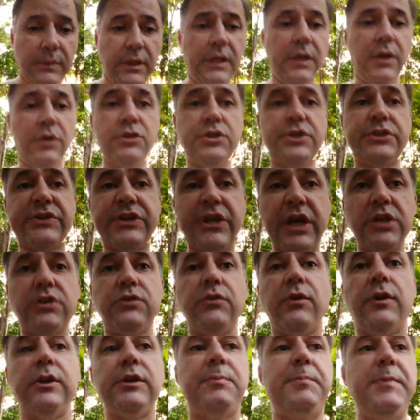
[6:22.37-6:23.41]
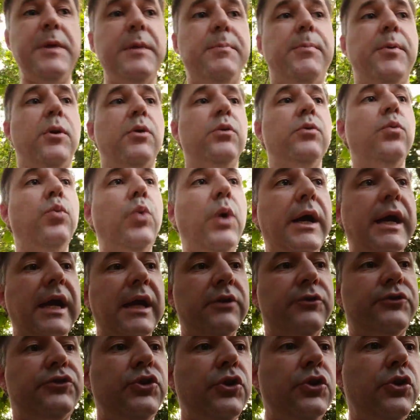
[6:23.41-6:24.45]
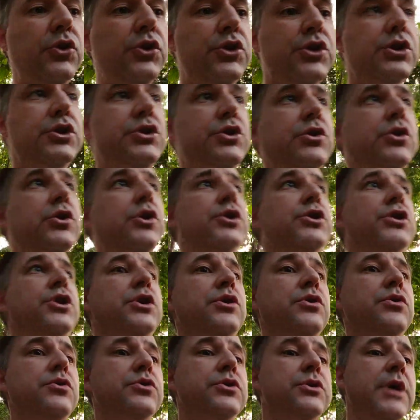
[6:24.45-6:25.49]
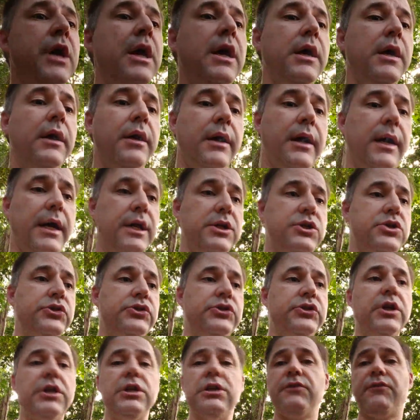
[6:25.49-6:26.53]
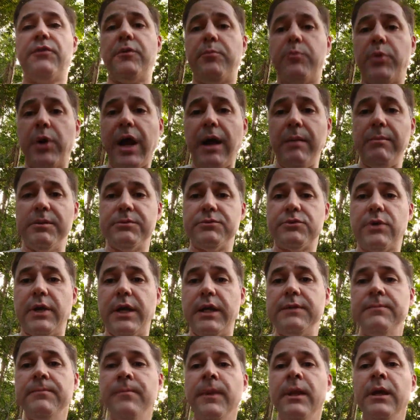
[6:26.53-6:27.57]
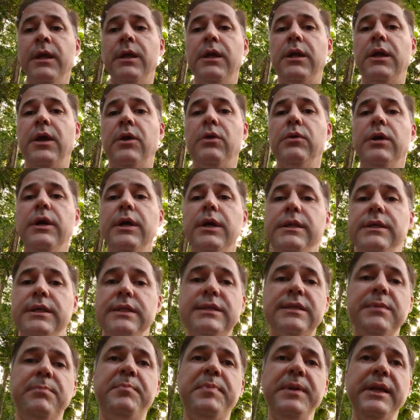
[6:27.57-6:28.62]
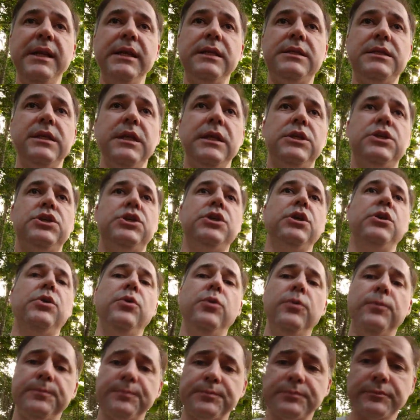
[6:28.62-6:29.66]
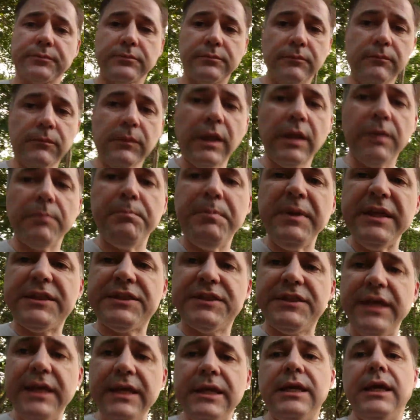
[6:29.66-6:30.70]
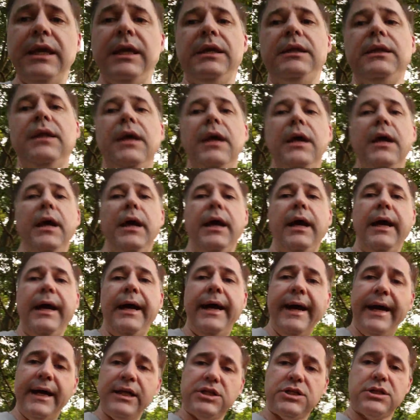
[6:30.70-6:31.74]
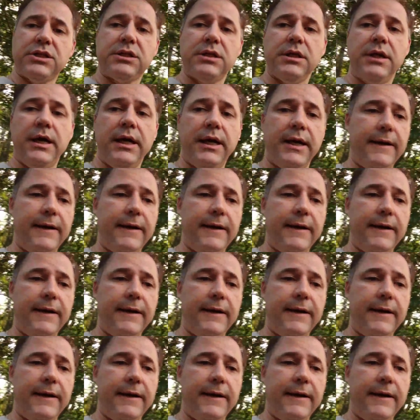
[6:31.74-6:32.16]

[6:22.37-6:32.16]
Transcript: Discuss with other people what kind of solutions you could use to certain different problems, right? This ability to be thinking at